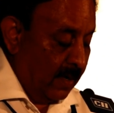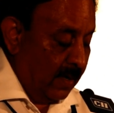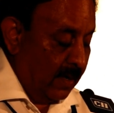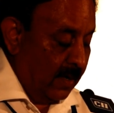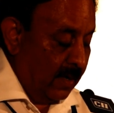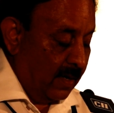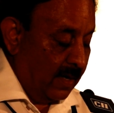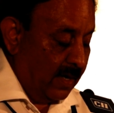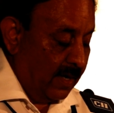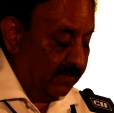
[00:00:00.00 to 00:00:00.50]

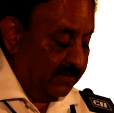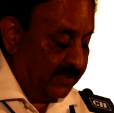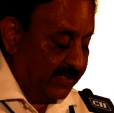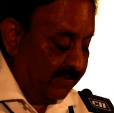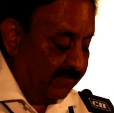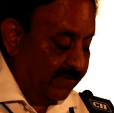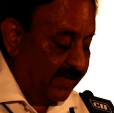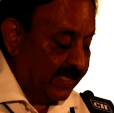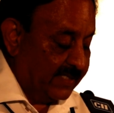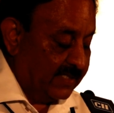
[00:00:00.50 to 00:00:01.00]
Our
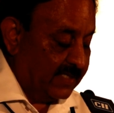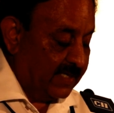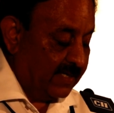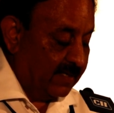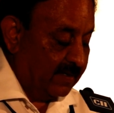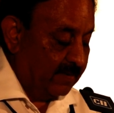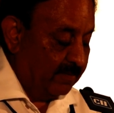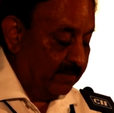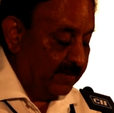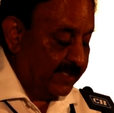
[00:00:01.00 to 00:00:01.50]
chief guest,
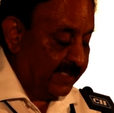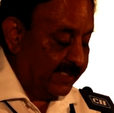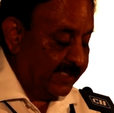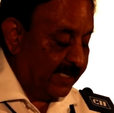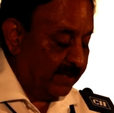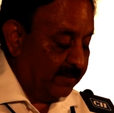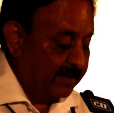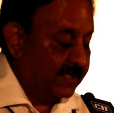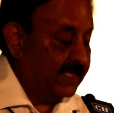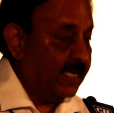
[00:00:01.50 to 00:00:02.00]
Mr.
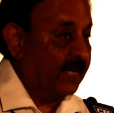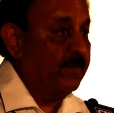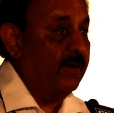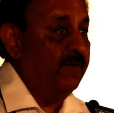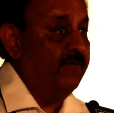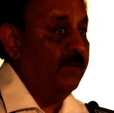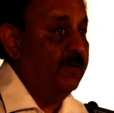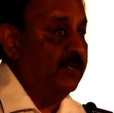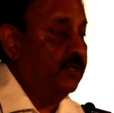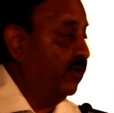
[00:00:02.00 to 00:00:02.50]
Jagmeet
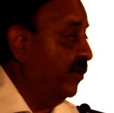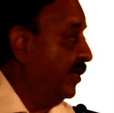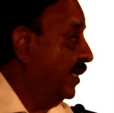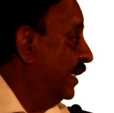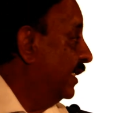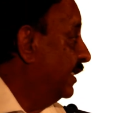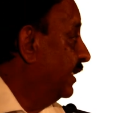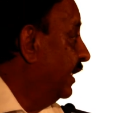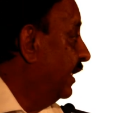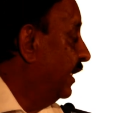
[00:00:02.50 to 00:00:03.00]
Thakpa, will be
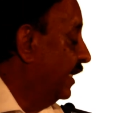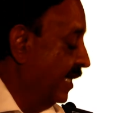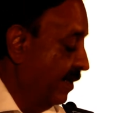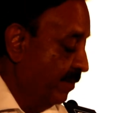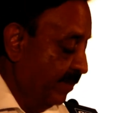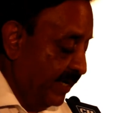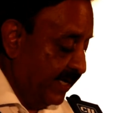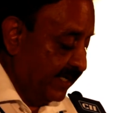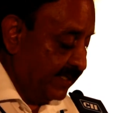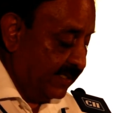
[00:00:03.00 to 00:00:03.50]
joining us in
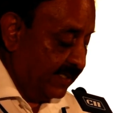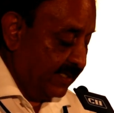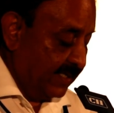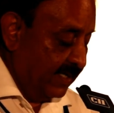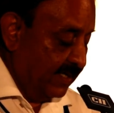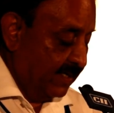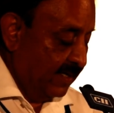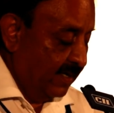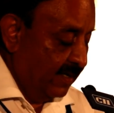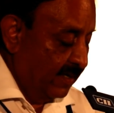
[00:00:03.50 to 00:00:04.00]
10 minutes.
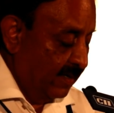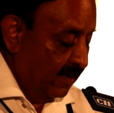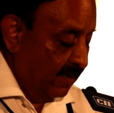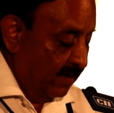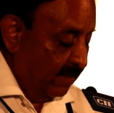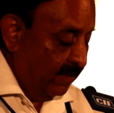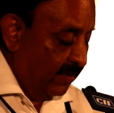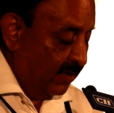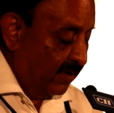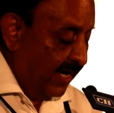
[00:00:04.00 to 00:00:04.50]

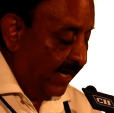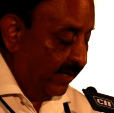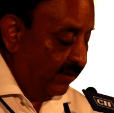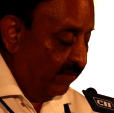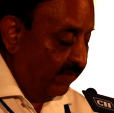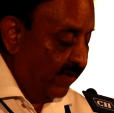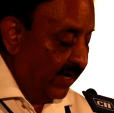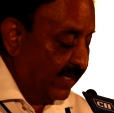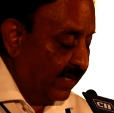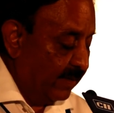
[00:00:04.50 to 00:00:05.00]
I would like
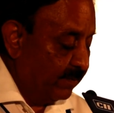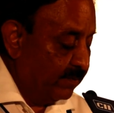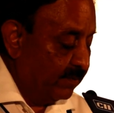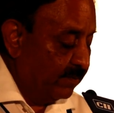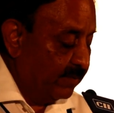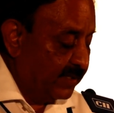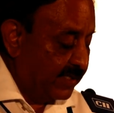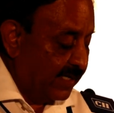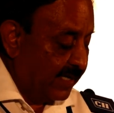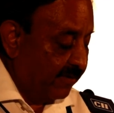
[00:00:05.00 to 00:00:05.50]
to
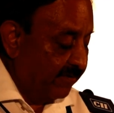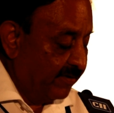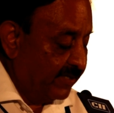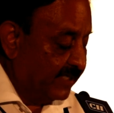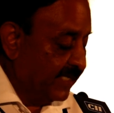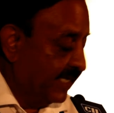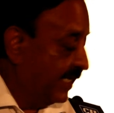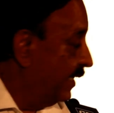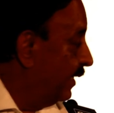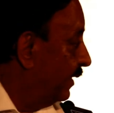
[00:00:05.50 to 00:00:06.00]
welcome Mr. Ravi
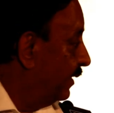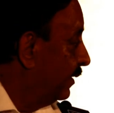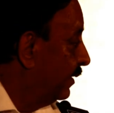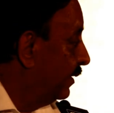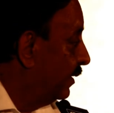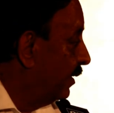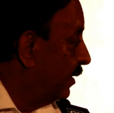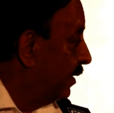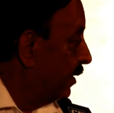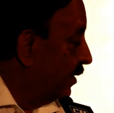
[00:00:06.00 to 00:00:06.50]
Singh,
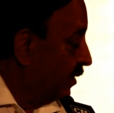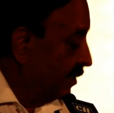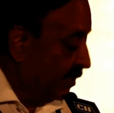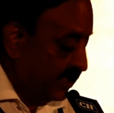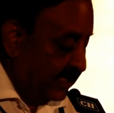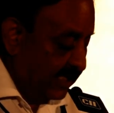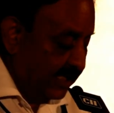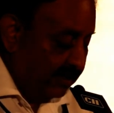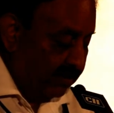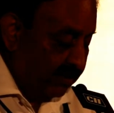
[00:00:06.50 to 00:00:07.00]

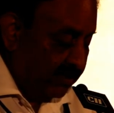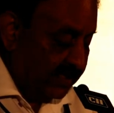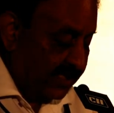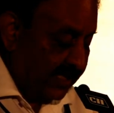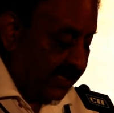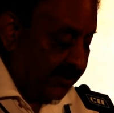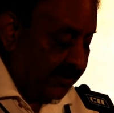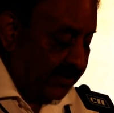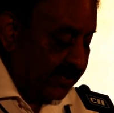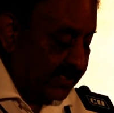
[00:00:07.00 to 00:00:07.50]
CEO and
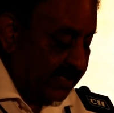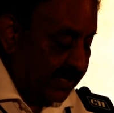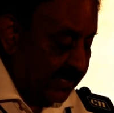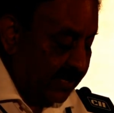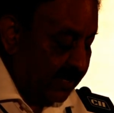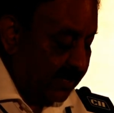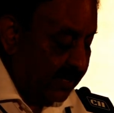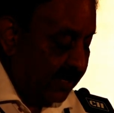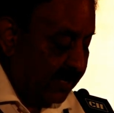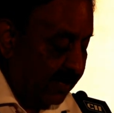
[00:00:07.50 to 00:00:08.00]
Secretary
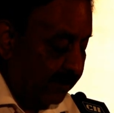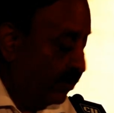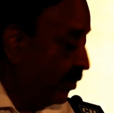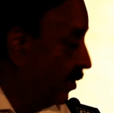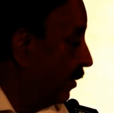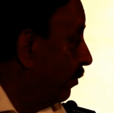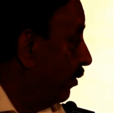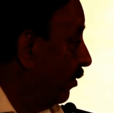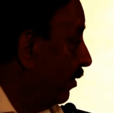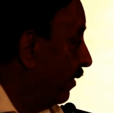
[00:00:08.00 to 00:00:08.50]
General,
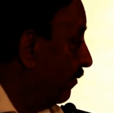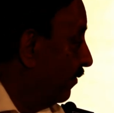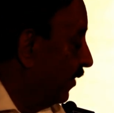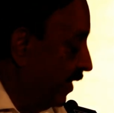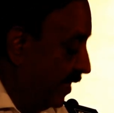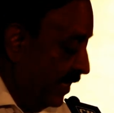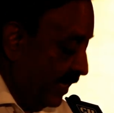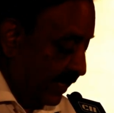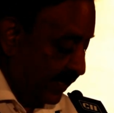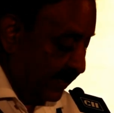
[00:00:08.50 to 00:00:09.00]
WWF
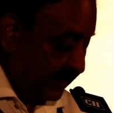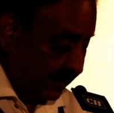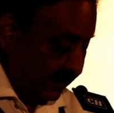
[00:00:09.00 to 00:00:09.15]
India.